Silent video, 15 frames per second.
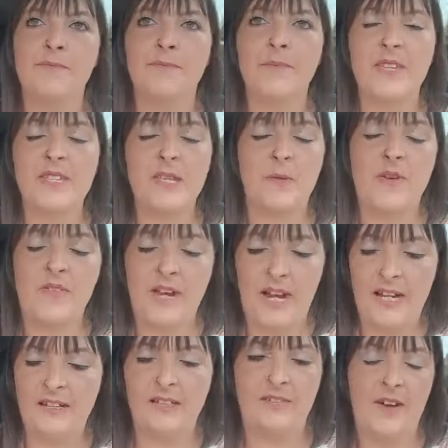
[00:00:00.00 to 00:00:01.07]
So if it
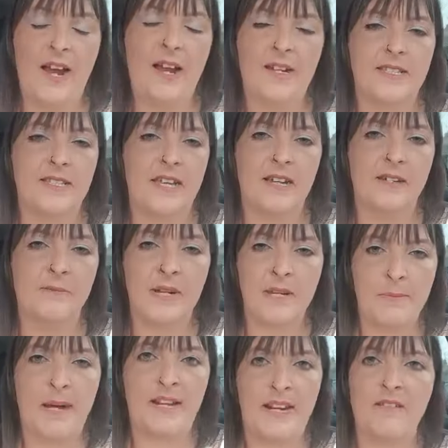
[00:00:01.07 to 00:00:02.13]
hadn't have had that money
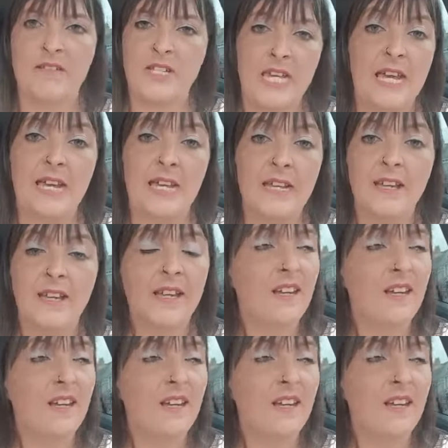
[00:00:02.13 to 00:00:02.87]
back guarantee,